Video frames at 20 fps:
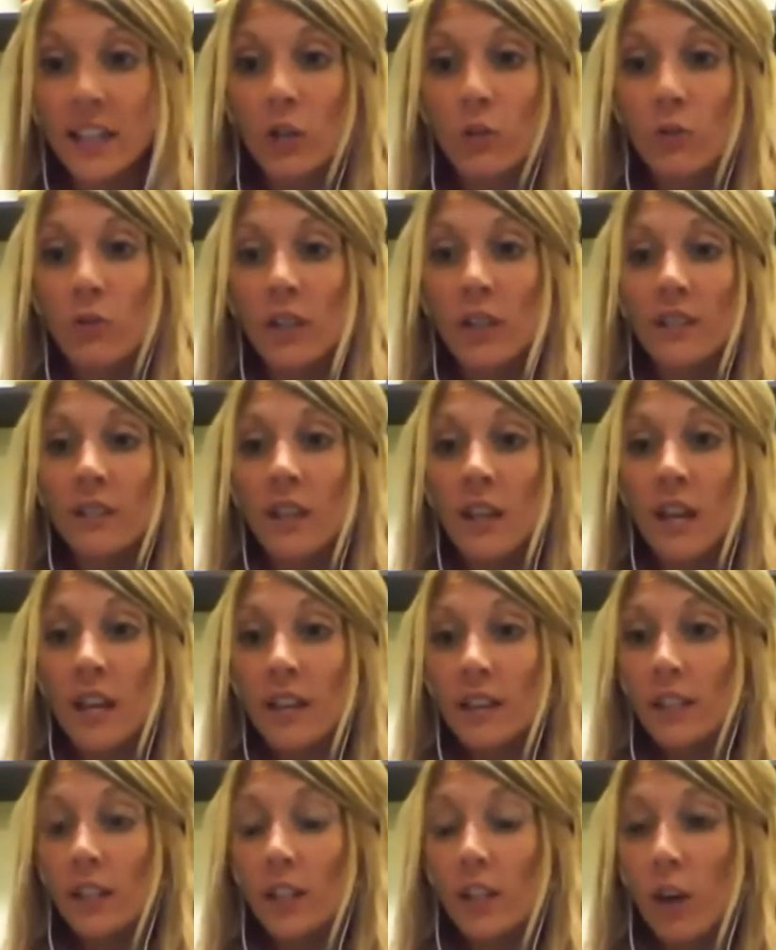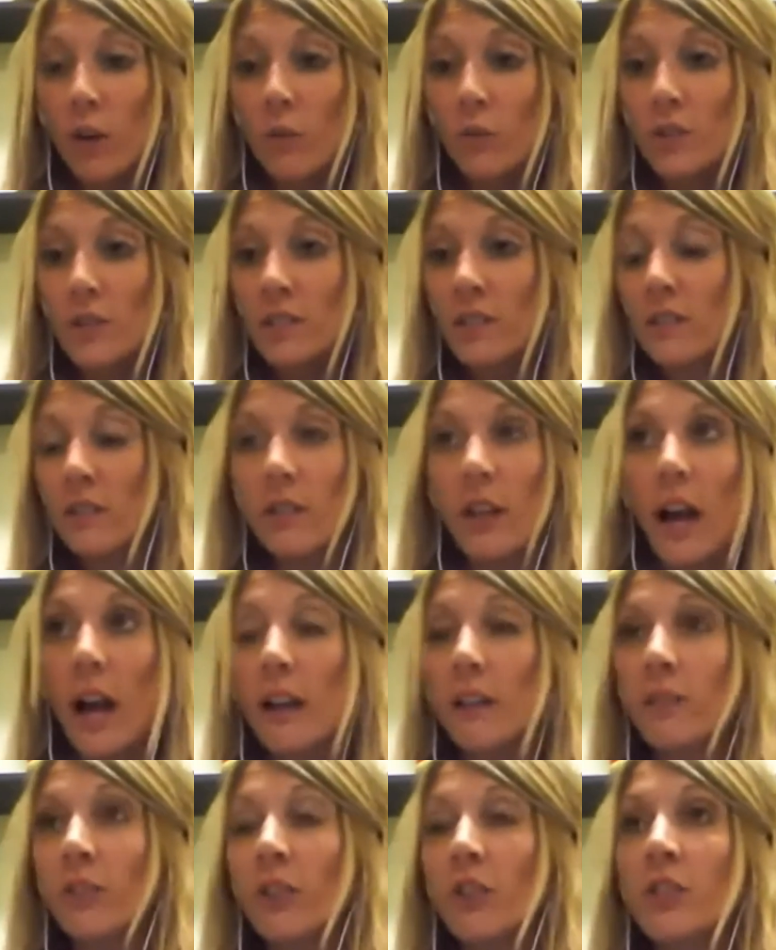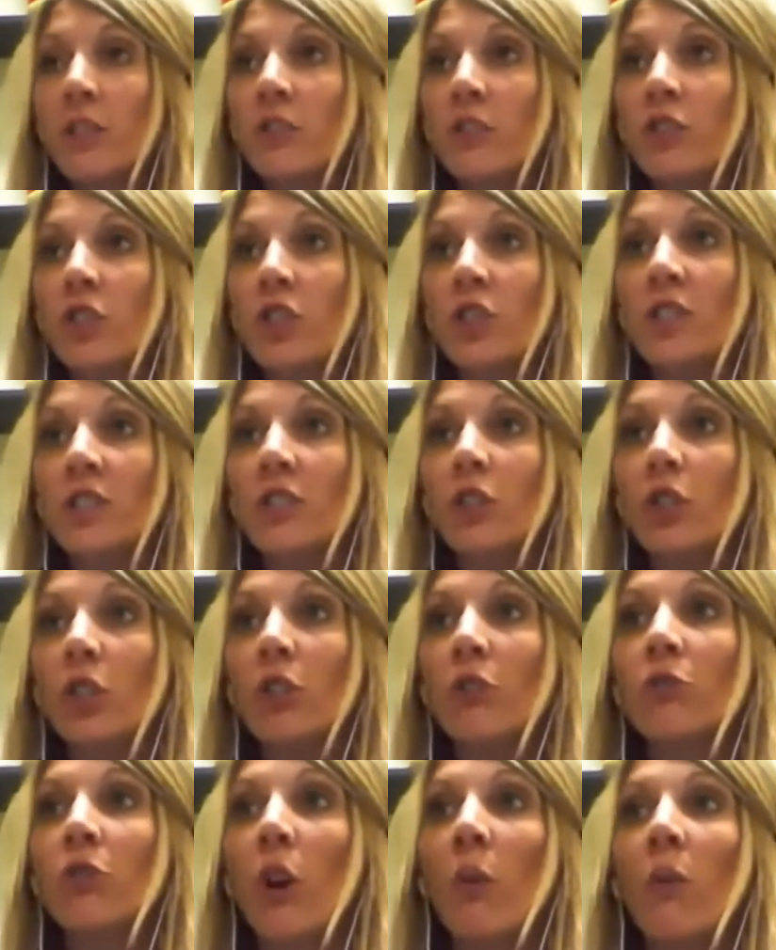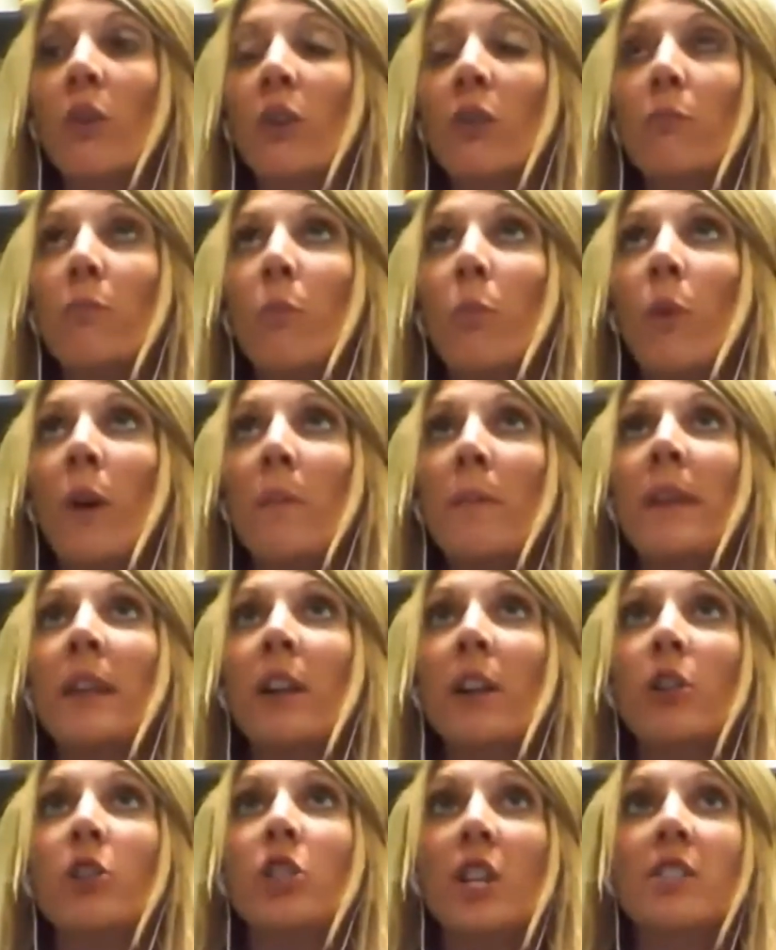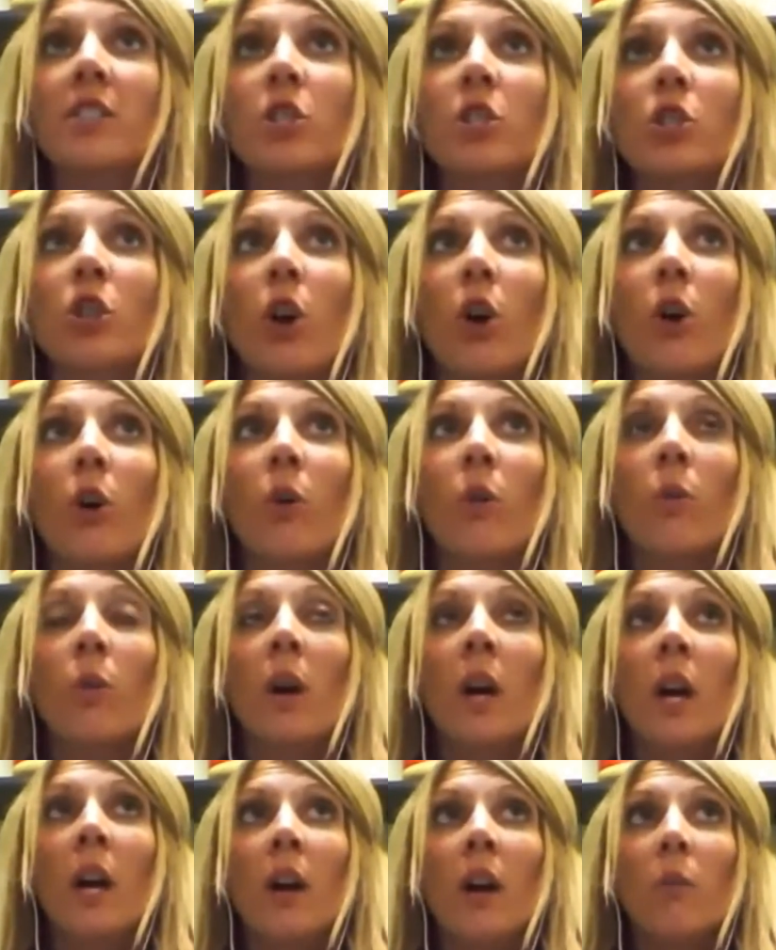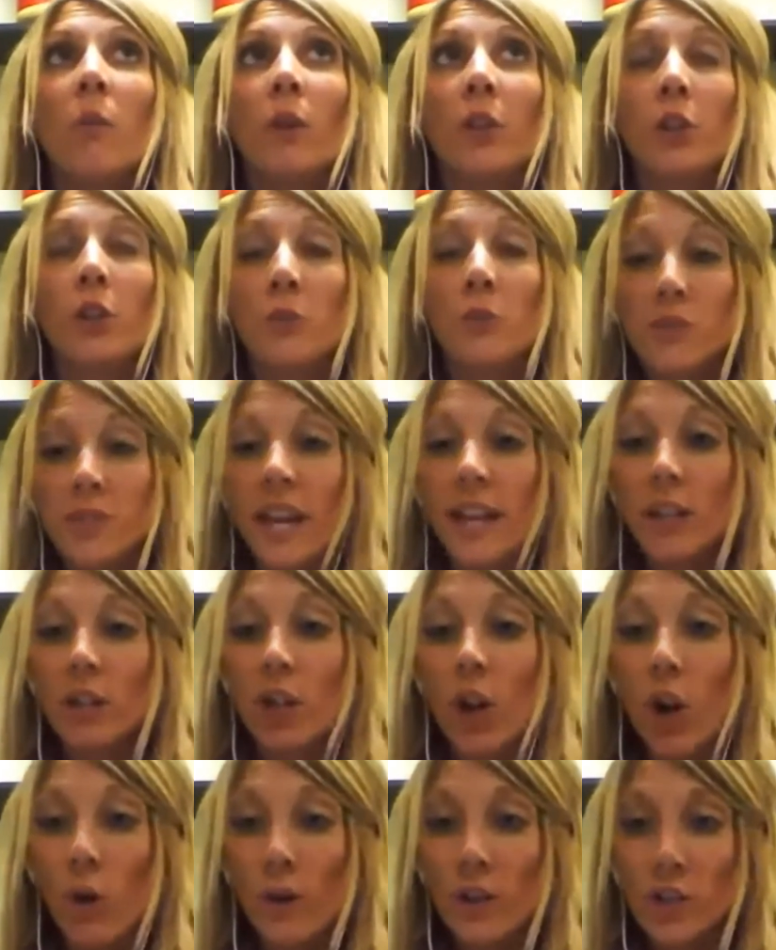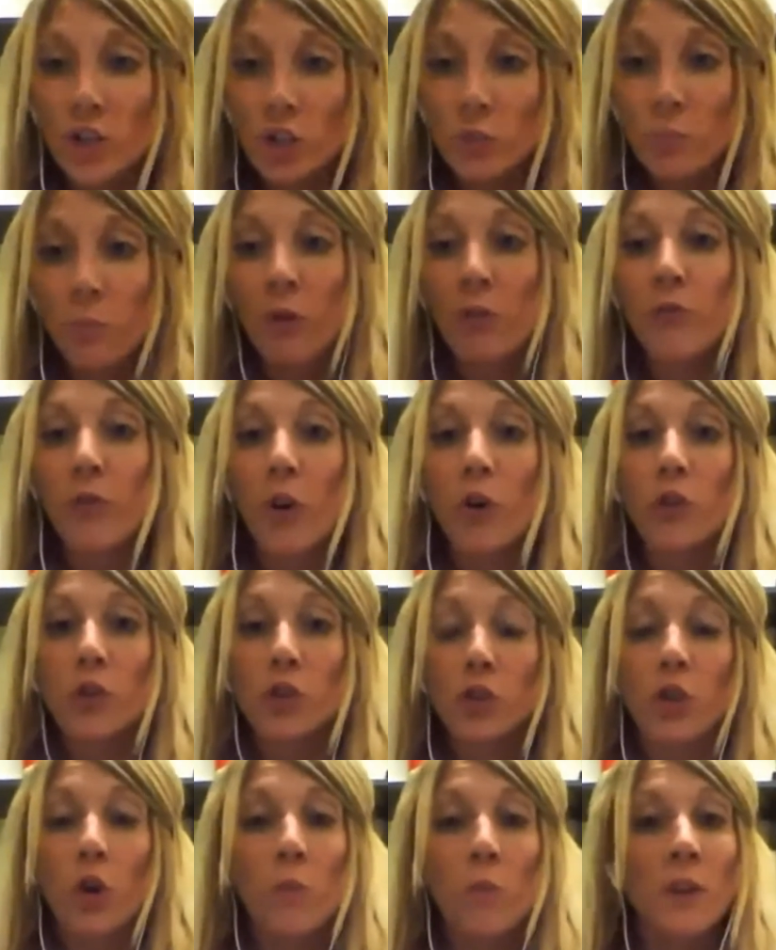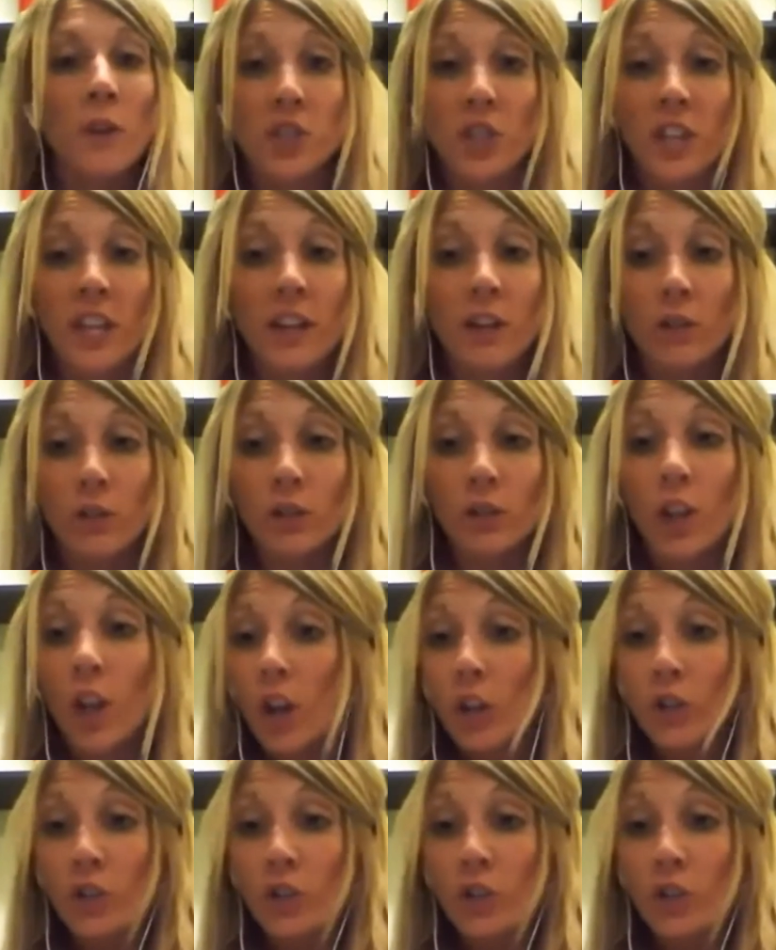You can, you know, there's just, you don't, women are just so, when you say no, it just provokes so much guilt.